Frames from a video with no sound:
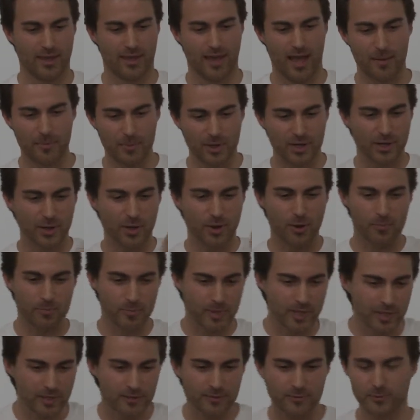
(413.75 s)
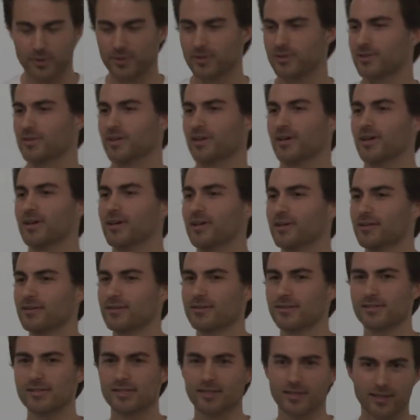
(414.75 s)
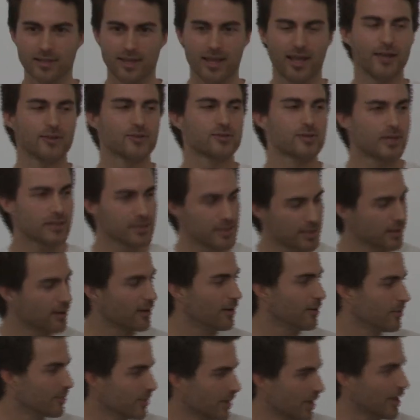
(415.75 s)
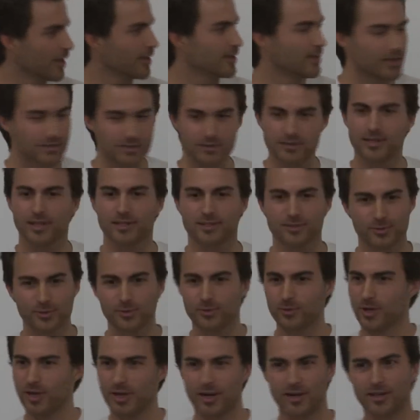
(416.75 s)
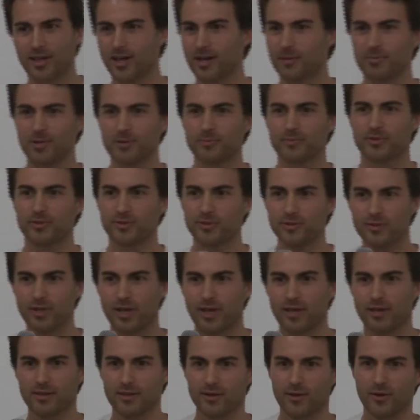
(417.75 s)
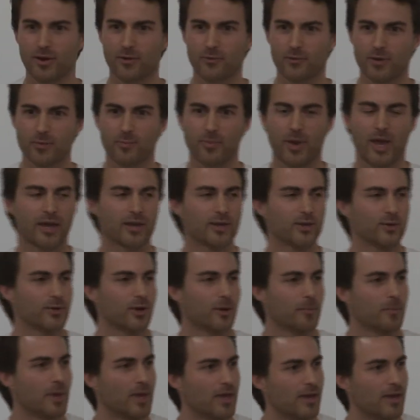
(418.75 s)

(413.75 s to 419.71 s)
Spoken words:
I'm going to go meet with city council, I'd say, oh, okay, that's cool. Not a lot of people do that. I want to back you up.